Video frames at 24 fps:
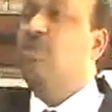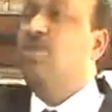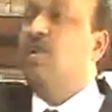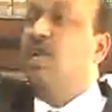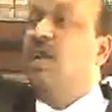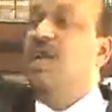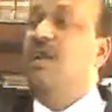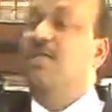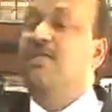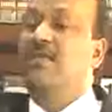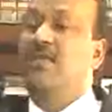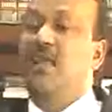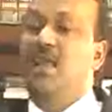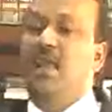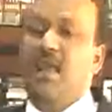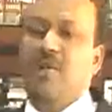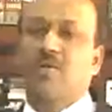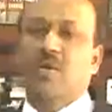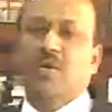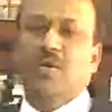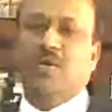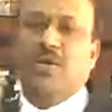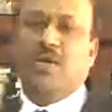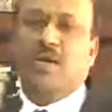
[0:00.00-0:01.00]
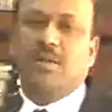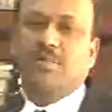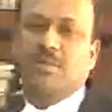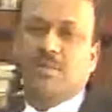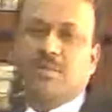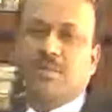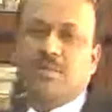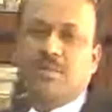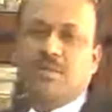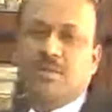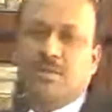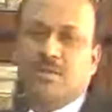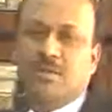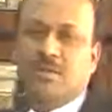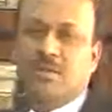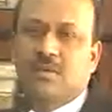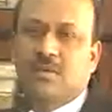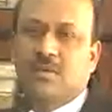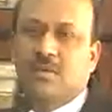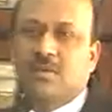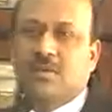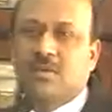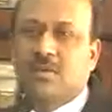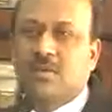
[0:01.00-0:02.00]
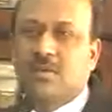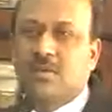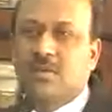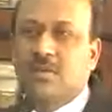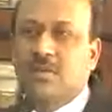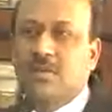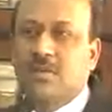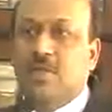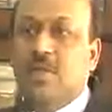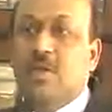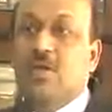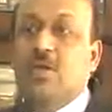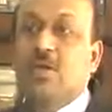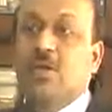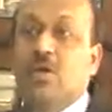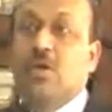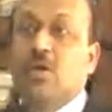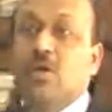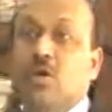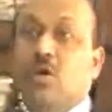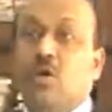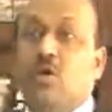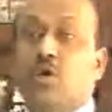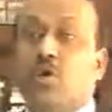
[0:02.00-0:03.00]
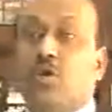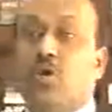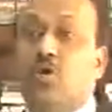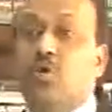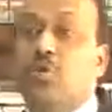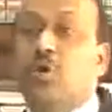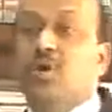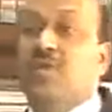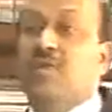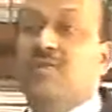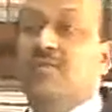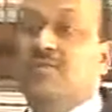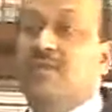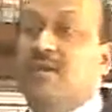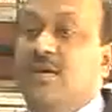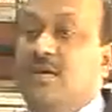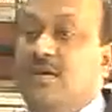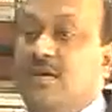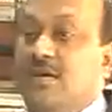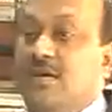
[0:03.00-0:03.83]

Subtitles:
an additional liability comes, then what is the